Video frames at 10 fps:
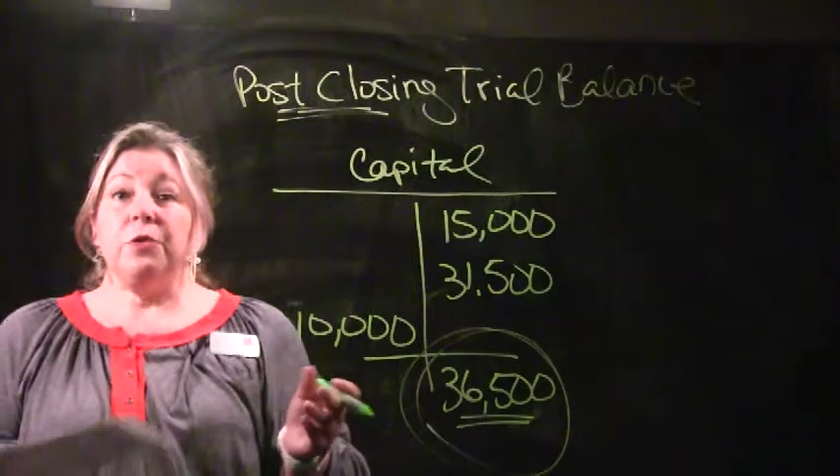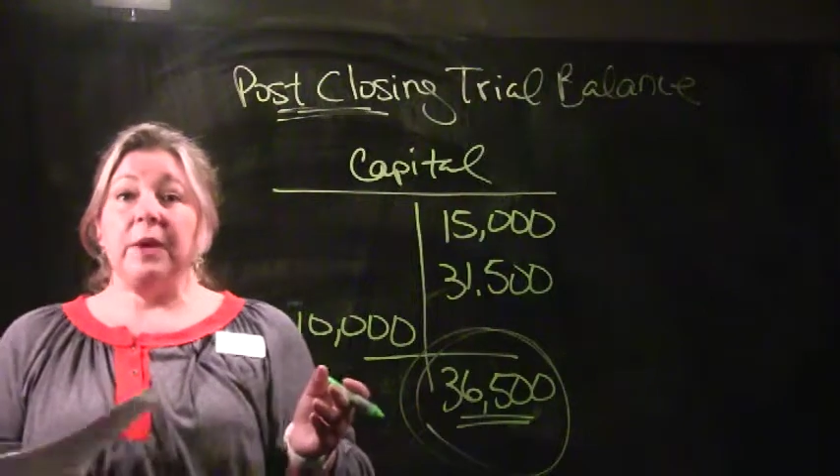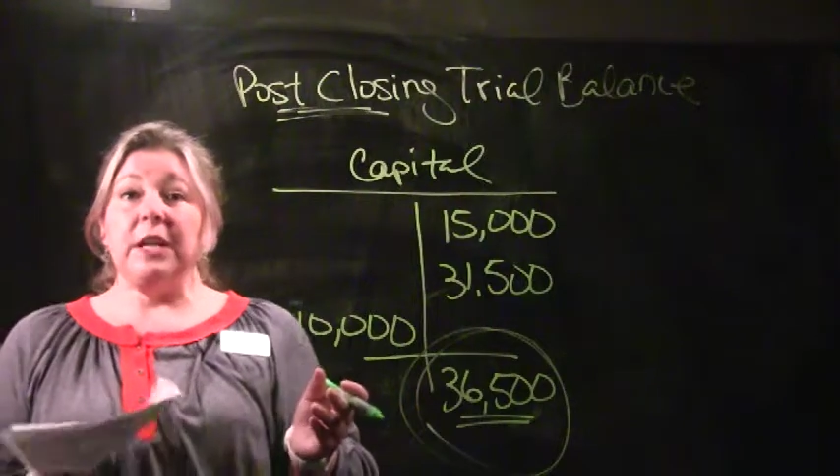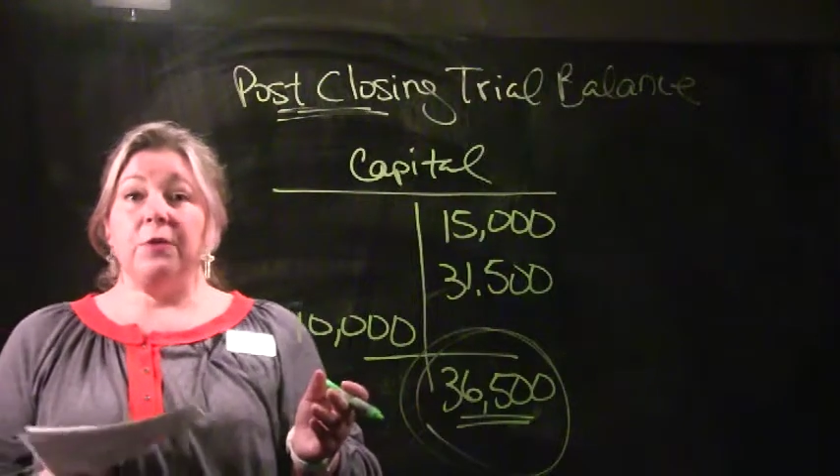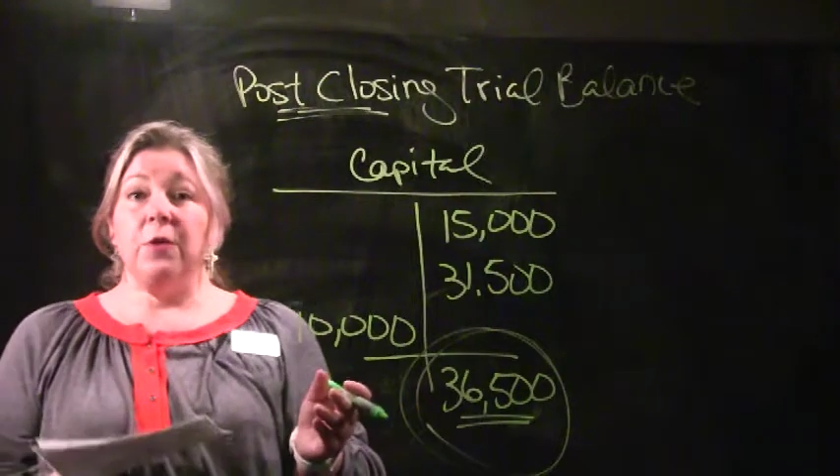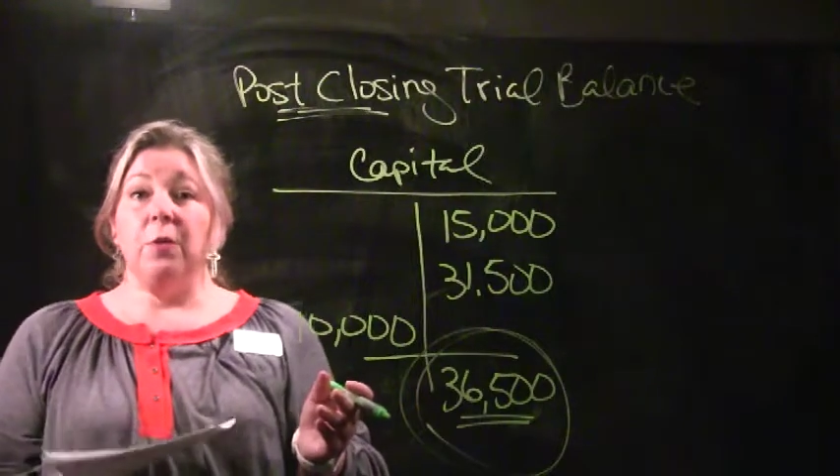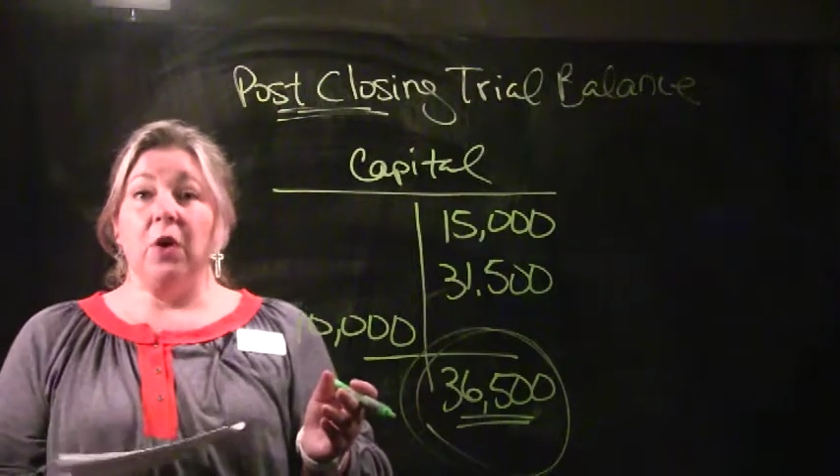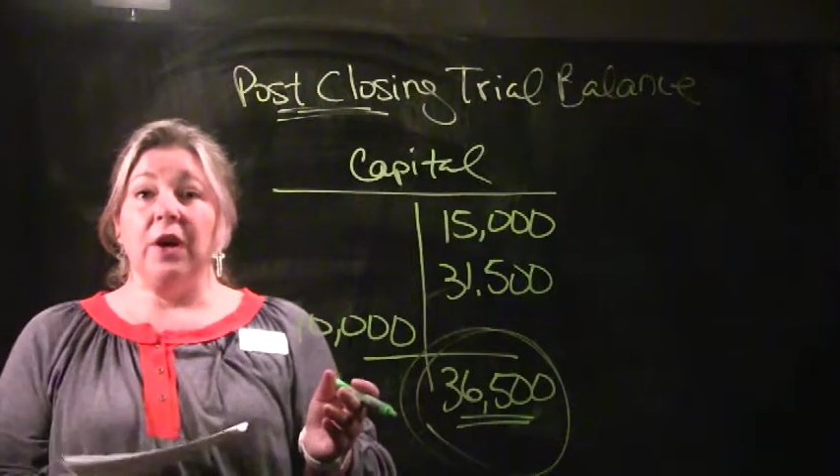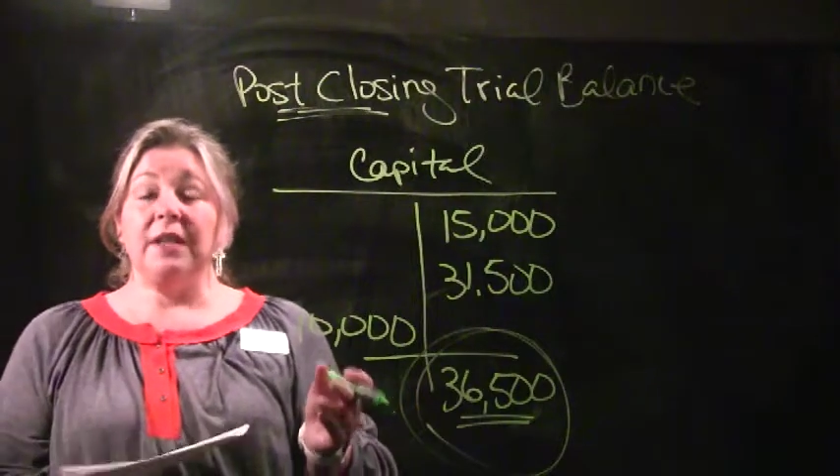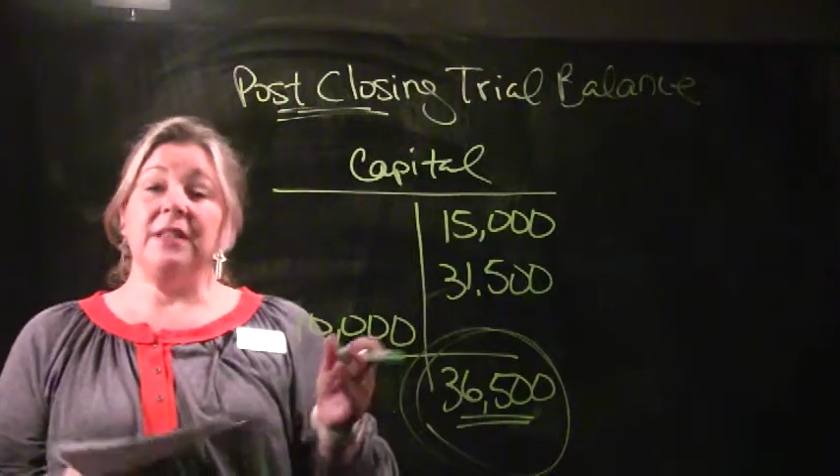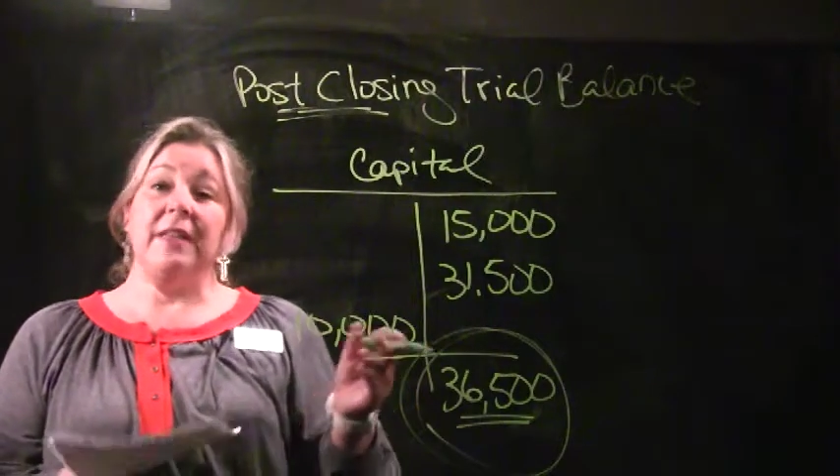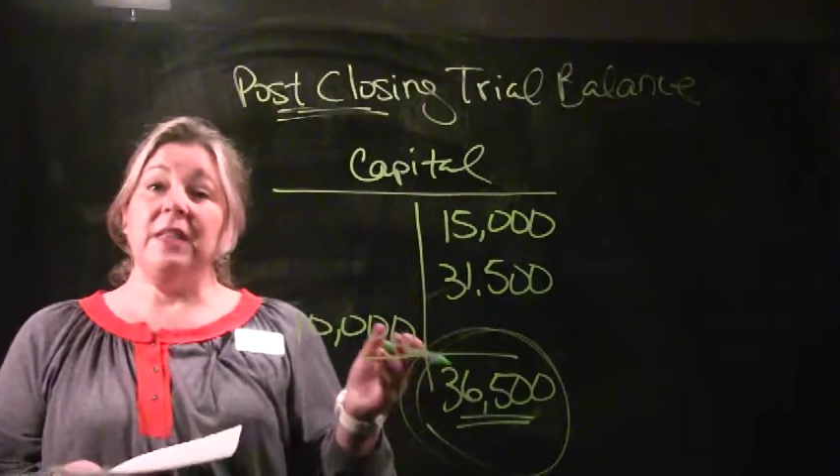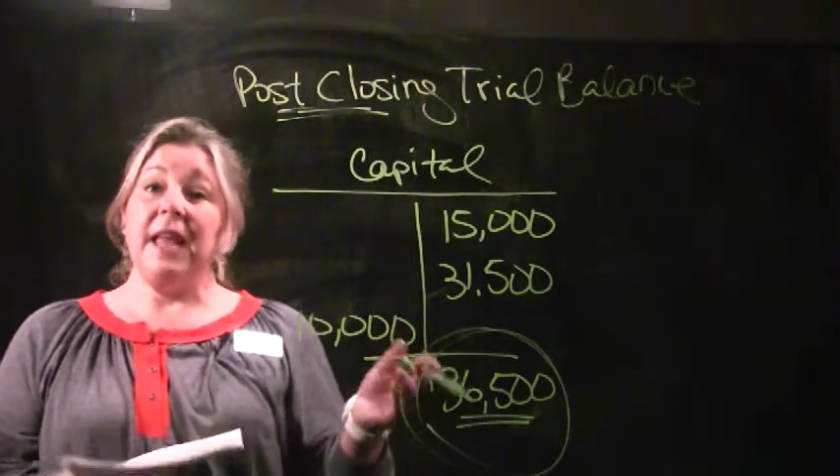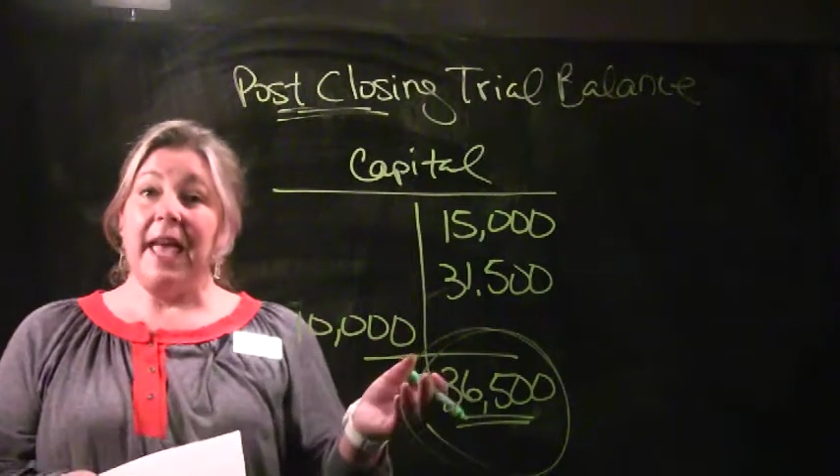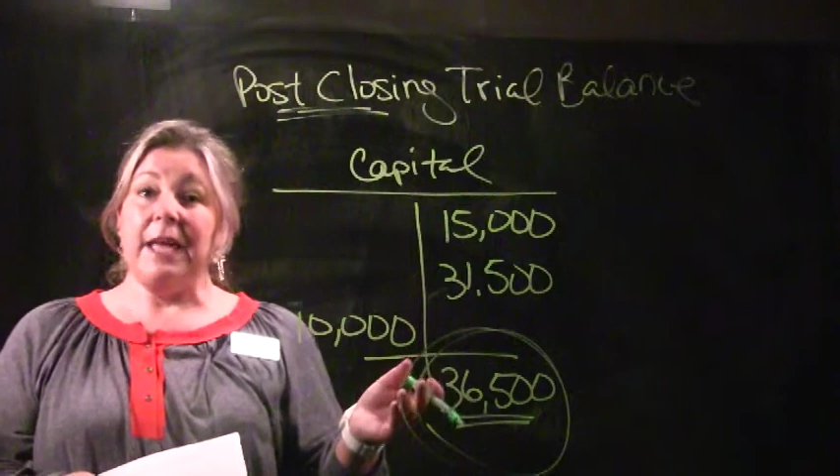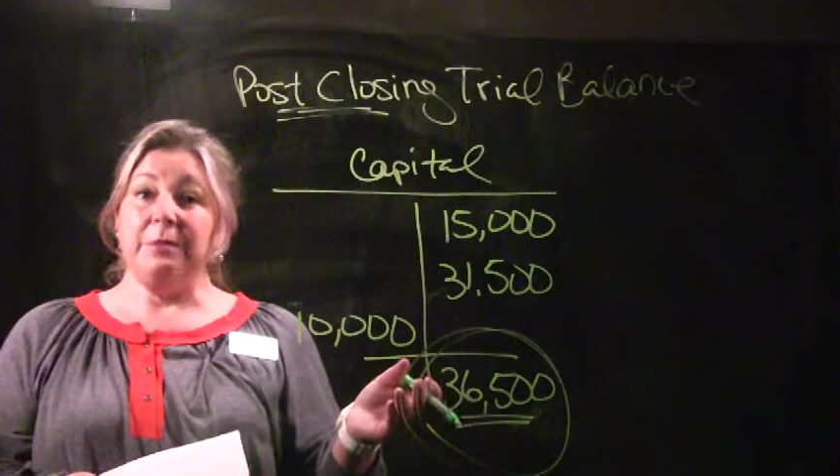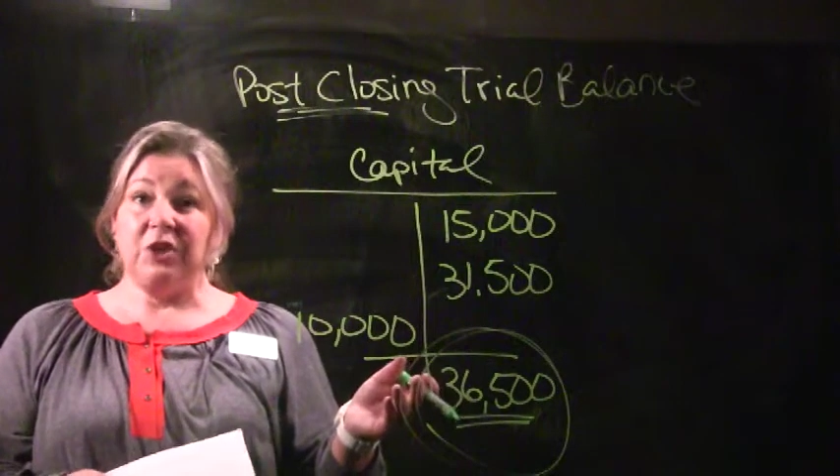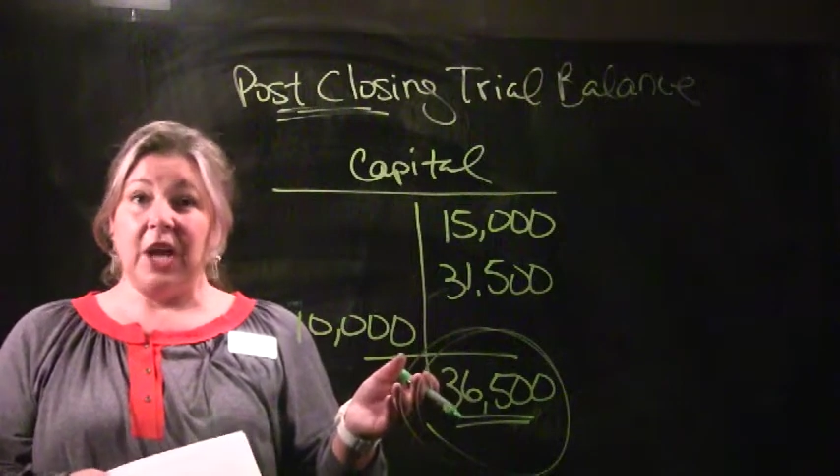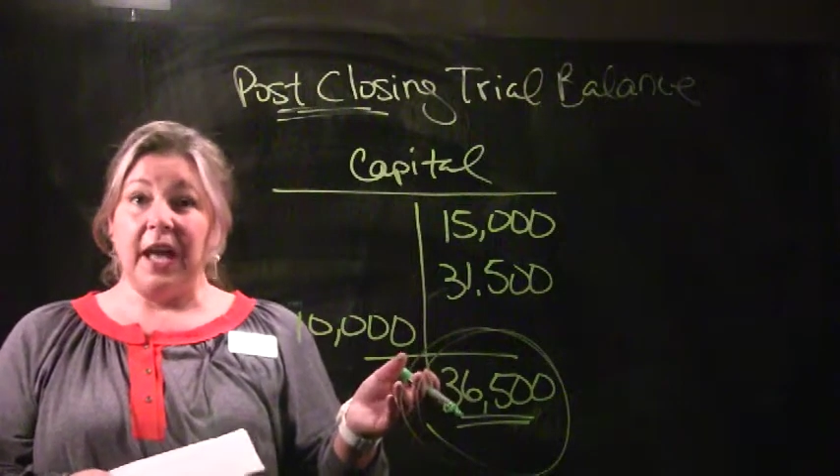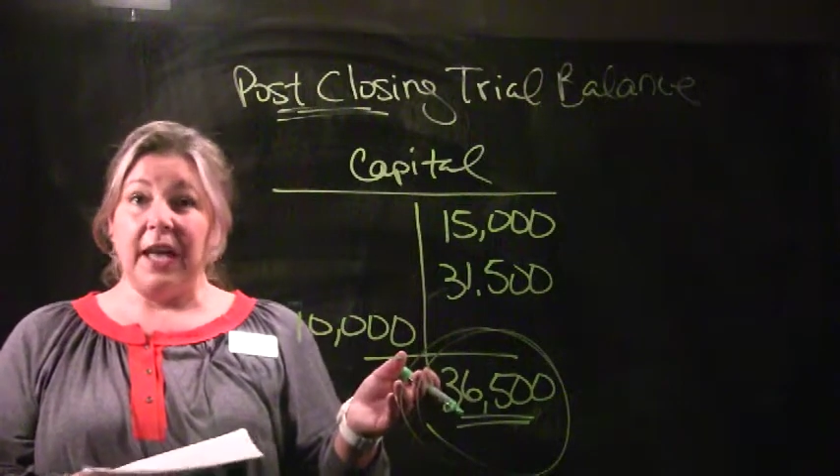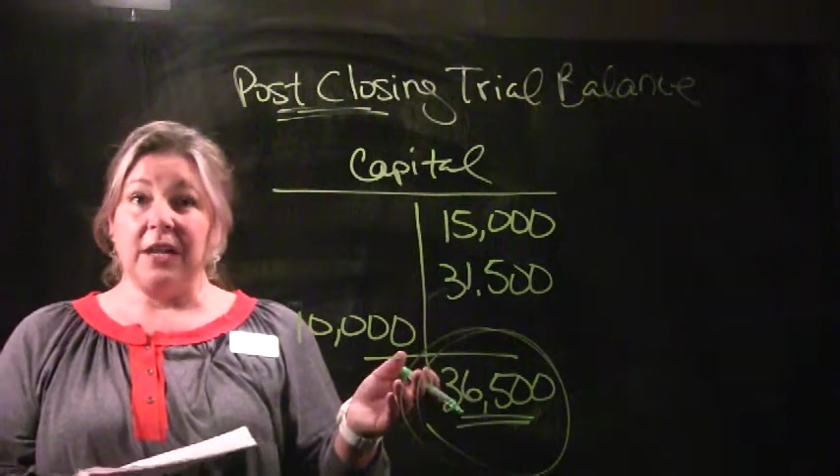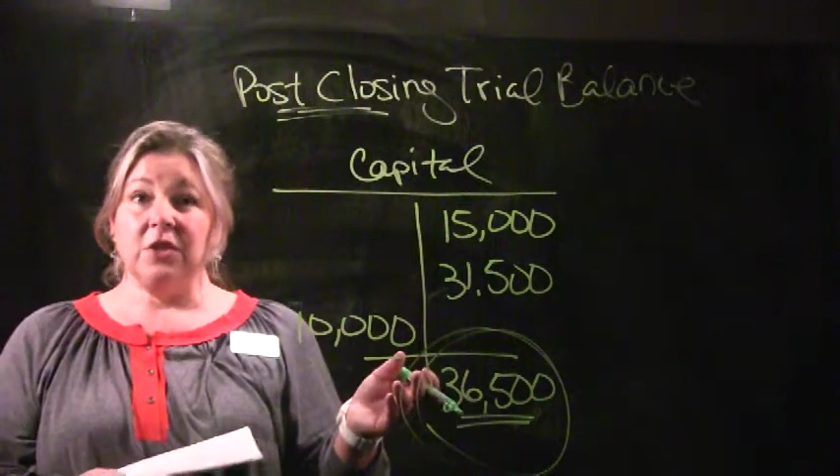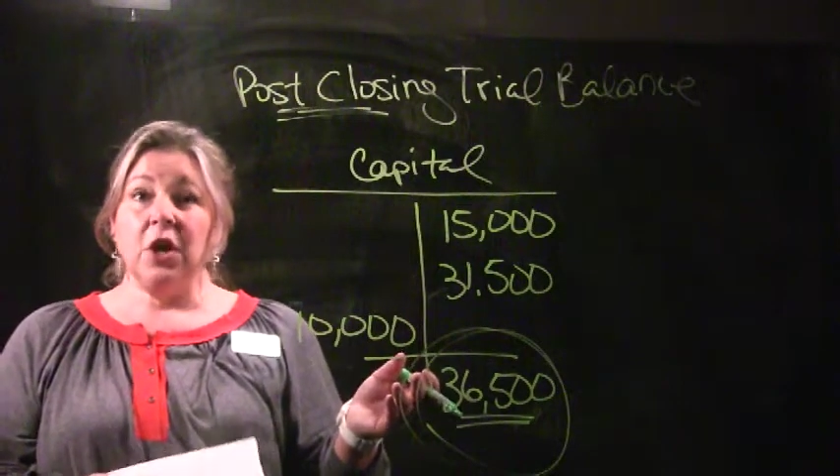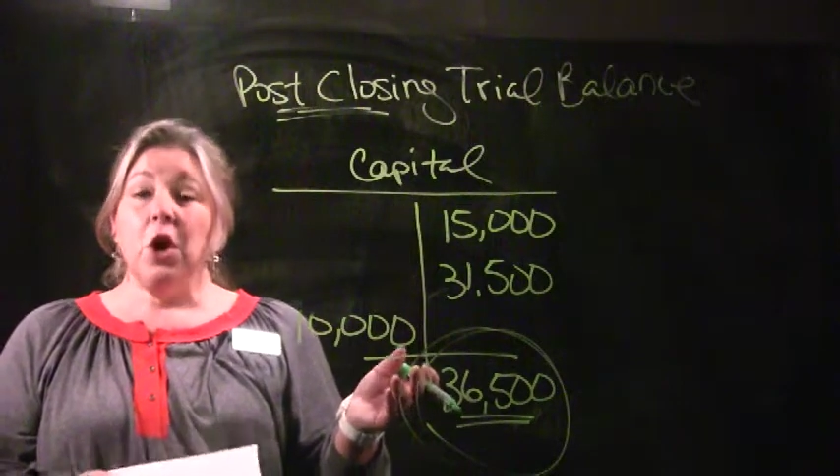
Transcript: 3 different ones and the names change,